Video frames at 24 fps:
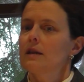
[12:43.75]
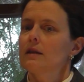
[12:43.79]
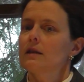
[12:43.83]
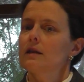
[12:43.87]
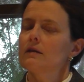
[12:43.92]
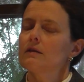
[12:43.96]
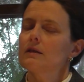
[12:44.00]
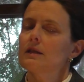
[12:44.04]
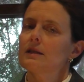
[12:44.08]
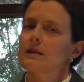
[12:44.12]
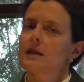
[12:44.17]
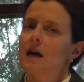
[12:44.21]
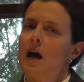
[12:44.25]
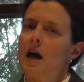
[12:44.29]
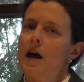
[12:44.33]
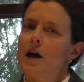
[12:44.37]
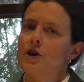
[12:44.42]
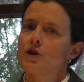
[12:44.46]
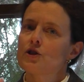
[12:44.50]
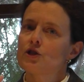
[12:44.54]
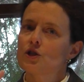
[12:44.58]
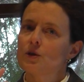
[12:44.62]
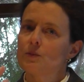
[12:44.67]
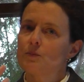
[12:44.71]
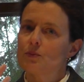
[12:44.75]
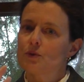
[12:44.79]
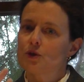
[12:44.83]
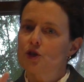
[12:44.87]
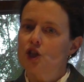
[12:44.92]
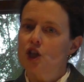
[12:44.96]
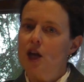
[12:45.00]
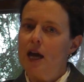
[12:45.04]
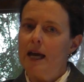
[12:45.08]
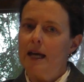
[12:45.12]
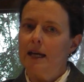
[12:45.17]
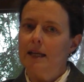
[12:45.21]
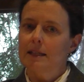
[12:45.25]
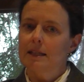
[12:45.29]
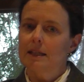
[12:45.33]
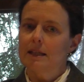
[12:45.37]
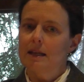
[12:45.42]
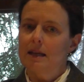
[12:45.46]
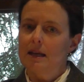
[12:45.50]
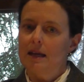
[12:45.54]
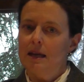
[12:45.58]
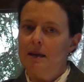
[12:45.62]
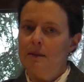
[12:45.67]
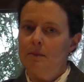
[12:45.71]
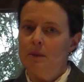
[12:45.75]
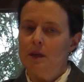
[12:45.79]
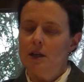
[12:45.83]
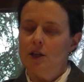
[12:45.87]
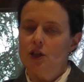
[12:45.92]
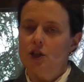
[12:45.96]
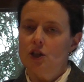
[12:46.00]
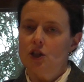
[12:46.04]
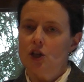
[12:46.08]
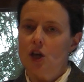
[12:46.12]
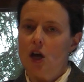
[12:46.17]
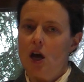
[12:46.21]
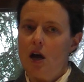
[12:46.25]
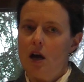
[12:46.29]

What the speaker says: their desire to project an image